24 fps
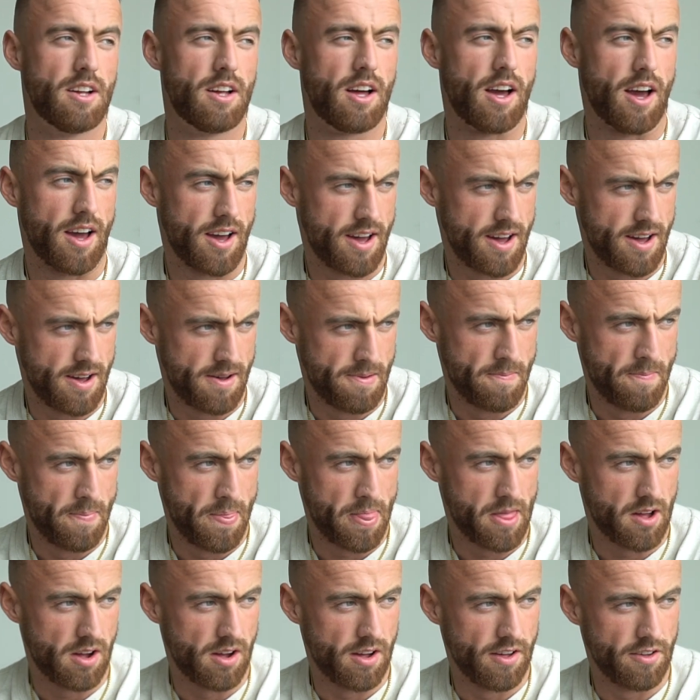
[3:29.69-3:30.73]

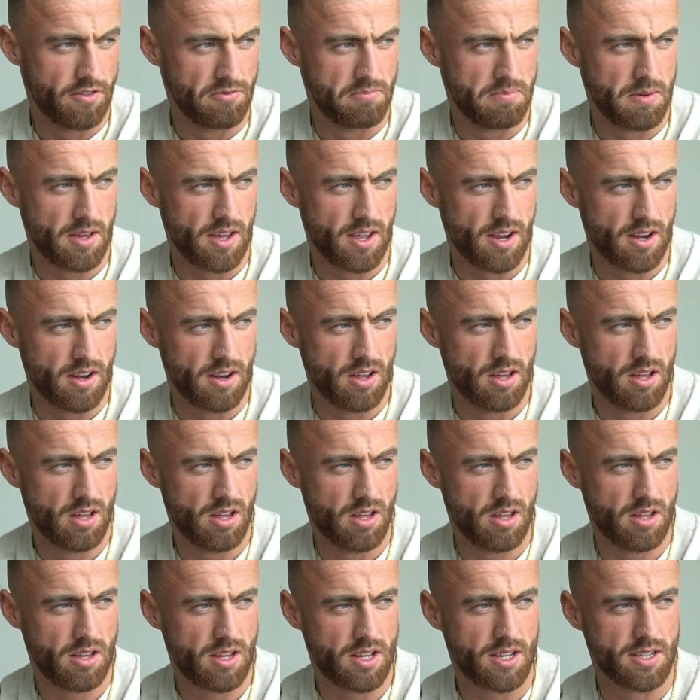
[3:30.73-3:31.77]
I've been
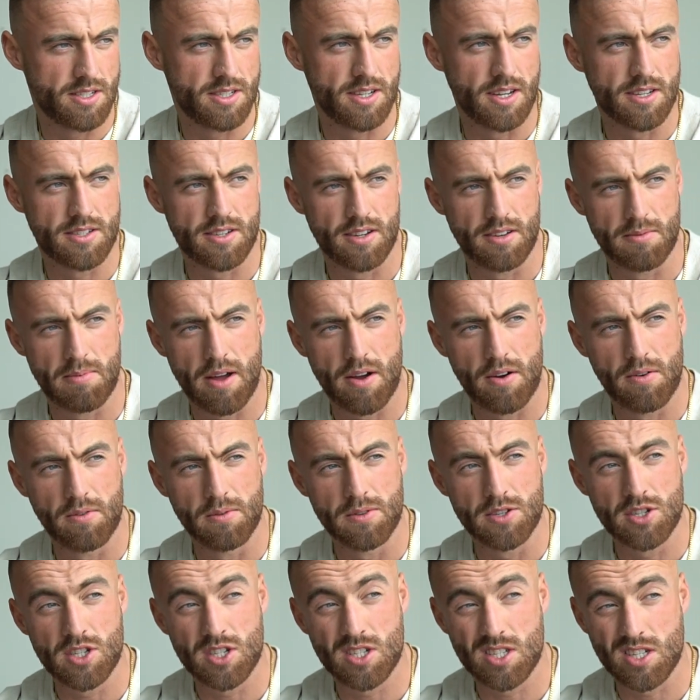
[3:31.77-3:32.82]
assisted about
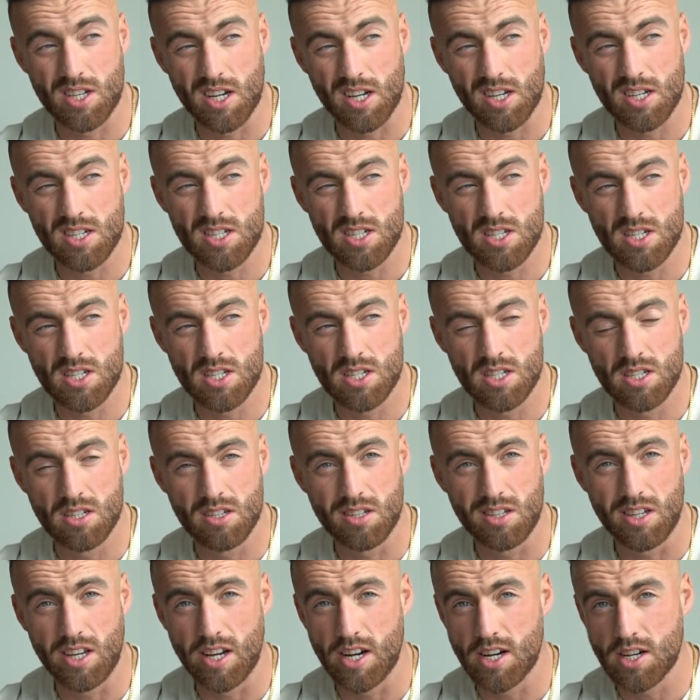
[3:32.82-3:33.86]

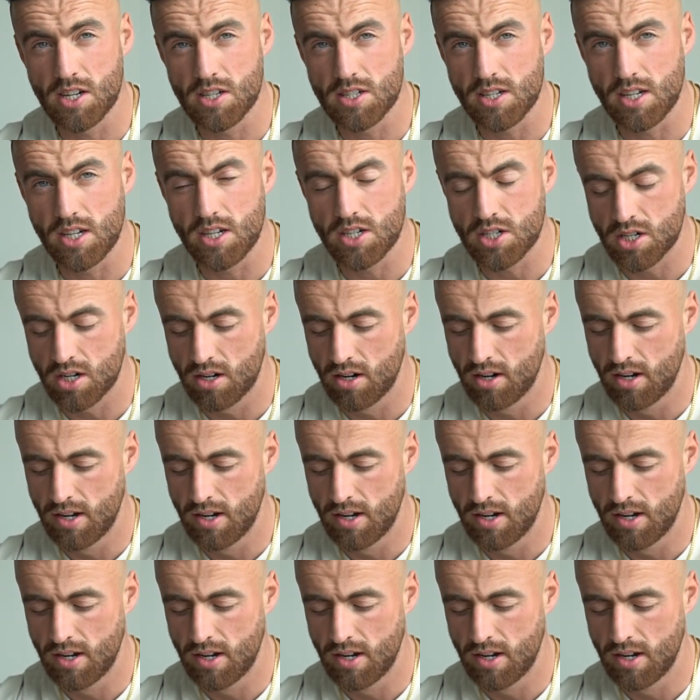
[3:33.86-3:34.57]
6 years-ish,